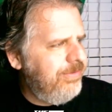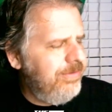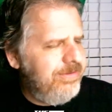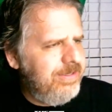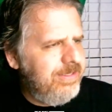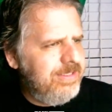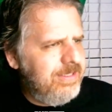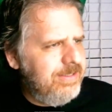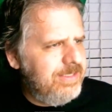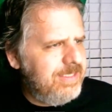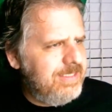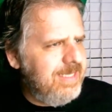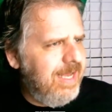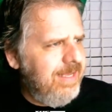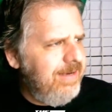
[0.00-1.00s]
There's just there's a
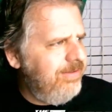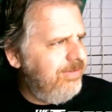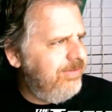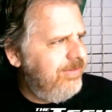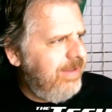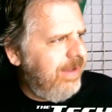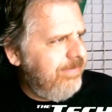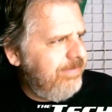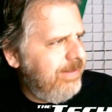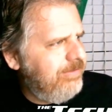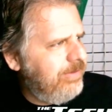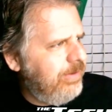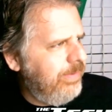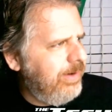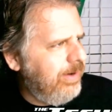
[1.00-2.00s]
ton of stuff
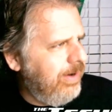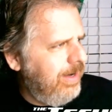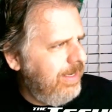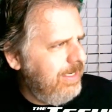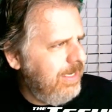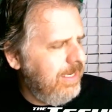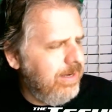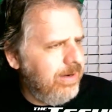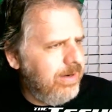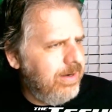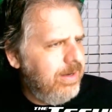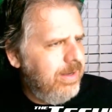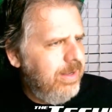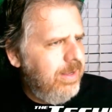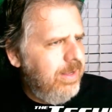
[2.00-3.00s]
that's going on
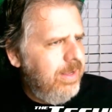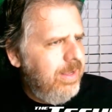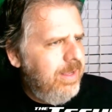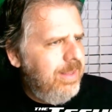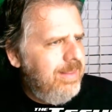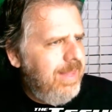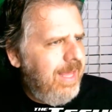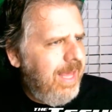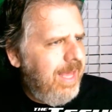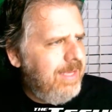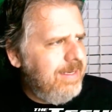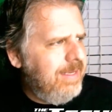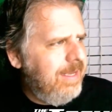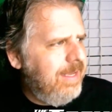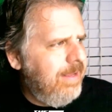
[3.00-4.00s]
here
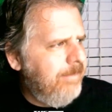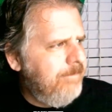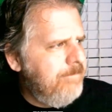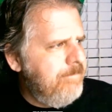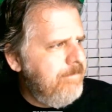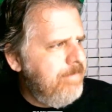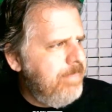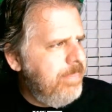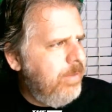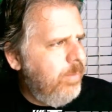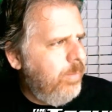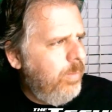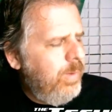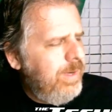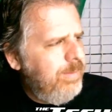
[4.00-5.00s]
that um,
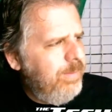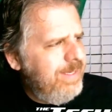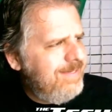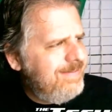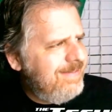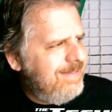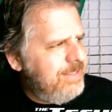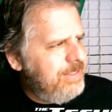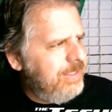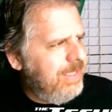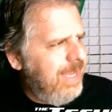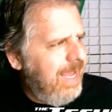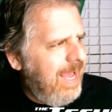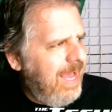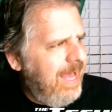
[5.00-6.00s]
we we
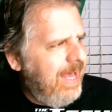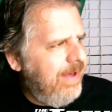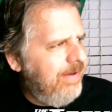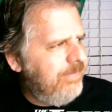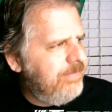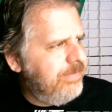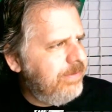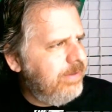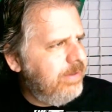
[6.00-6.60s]
essentially have